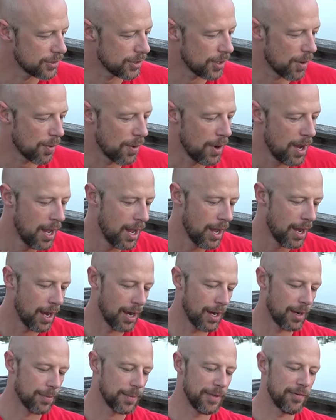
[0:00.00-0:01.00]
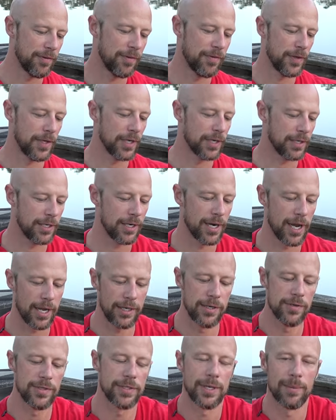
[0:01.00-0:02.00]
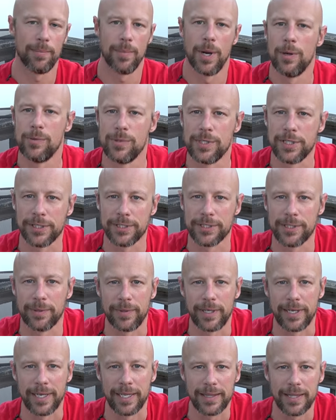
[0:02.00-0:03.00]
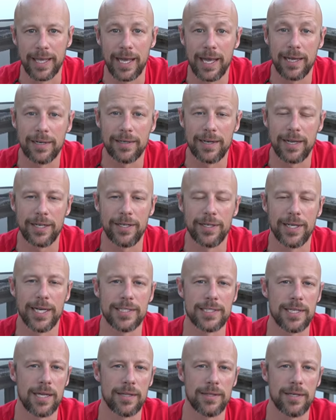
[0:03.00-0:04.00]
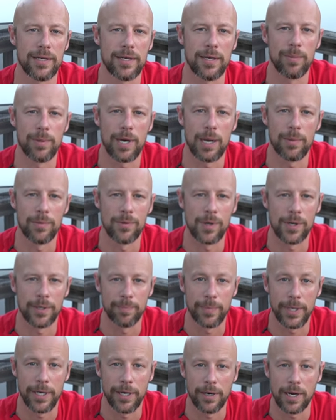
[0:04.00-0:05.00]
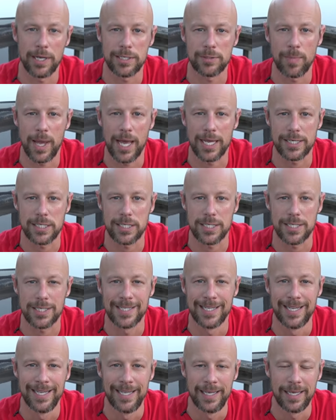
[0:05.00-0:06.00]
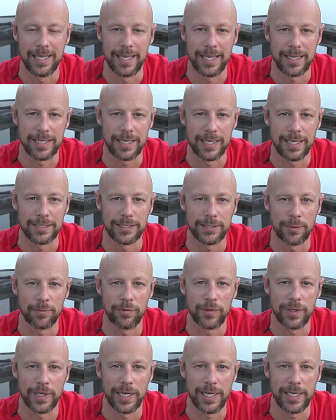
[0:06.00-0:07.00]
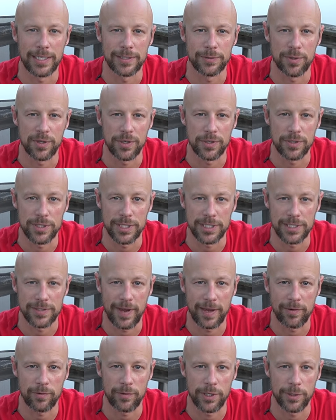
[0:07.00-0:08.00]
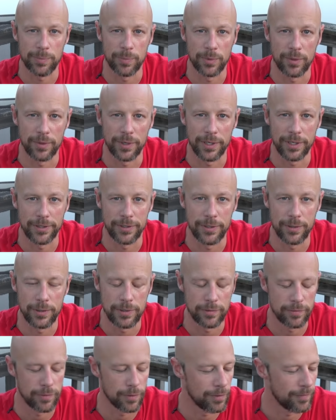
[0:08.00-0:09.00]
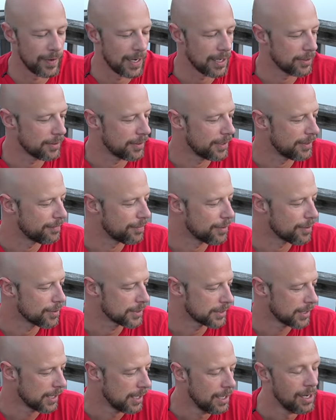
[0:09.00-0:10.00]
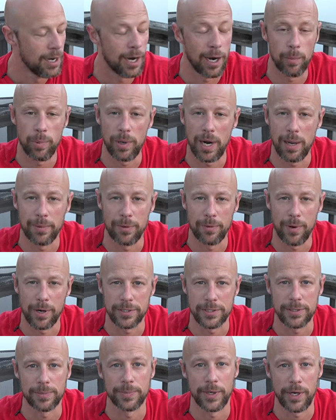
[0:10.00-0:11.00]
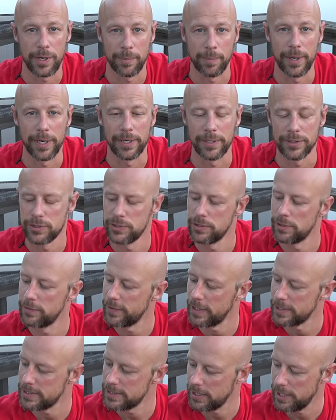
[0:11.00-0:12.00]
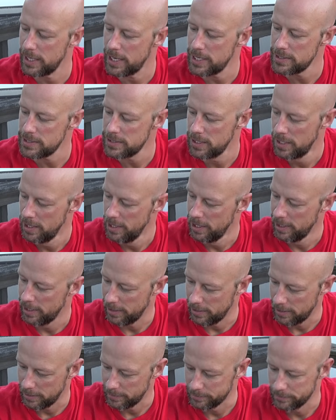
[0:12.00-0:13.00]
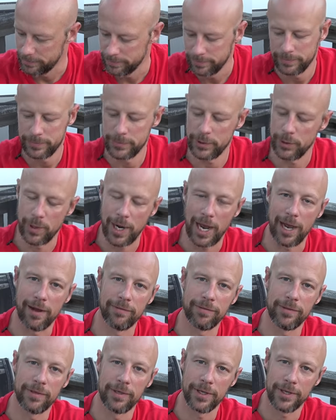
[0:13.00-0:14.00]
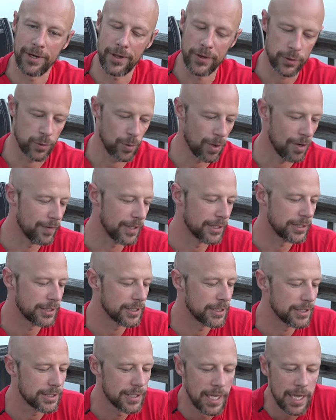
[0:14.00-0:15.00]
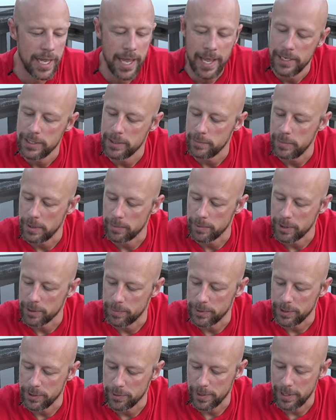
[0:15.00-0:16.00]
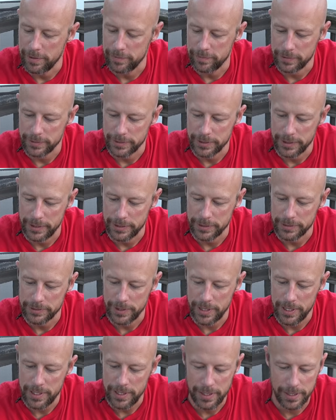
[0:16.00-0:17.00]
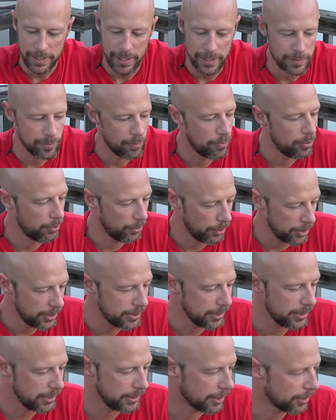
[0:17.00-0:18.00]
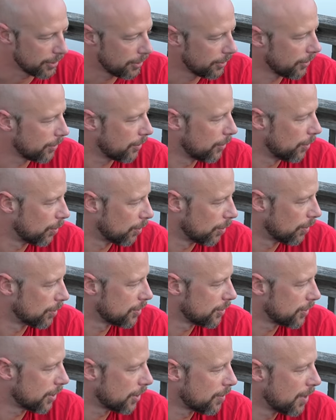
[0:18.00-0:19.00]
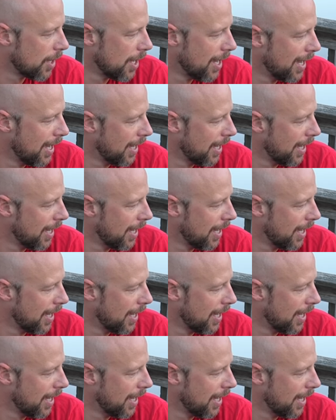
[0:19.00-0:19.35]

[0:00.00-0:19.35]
So um, even if you're, you're not using a Mosin or something like that, a lot of you guys out there are probably running PRS matches. And uh, some of you guys with you 6.5 Creedmoor and 224 Valkyrie folks are probably running some long barrels. So if that's the case, um, you have another 12 inches to be able to put your rifle in there. So I think that's pretty darn cool. So